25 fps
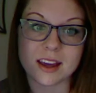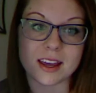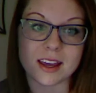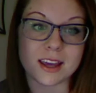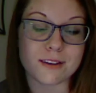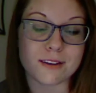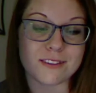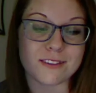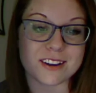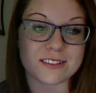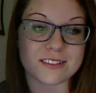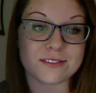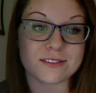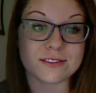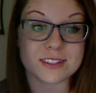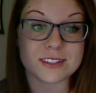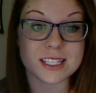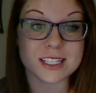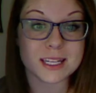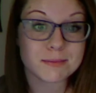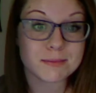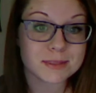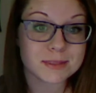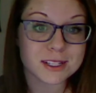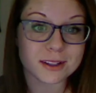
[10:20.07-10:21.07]
If it
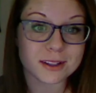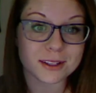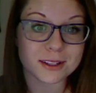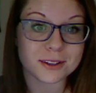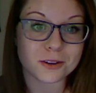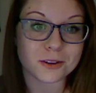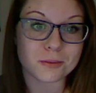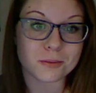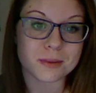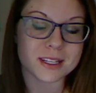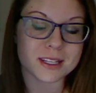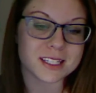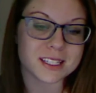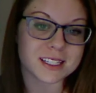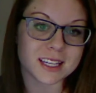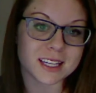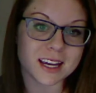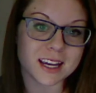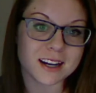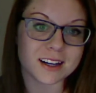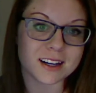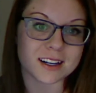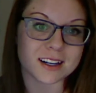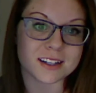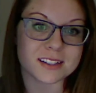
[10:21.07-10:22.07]
seems a little bit
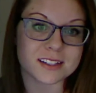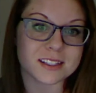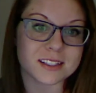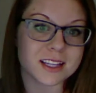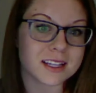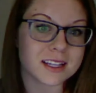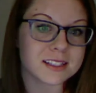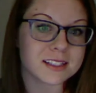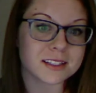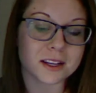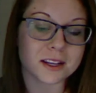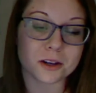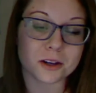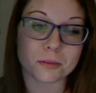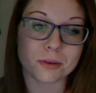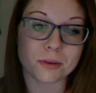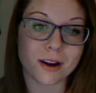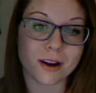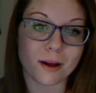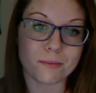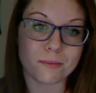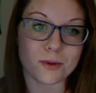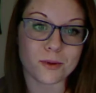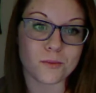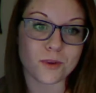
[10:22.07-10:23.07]
scarce, that's not a
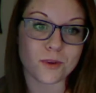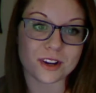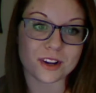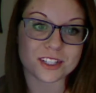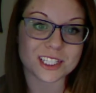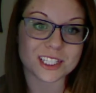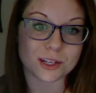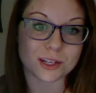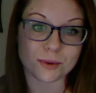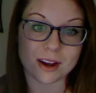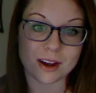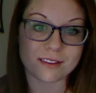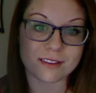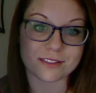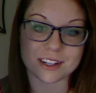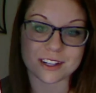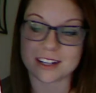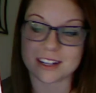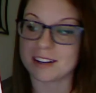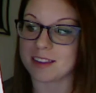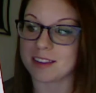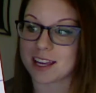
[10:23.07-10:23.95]
problem whatsoever.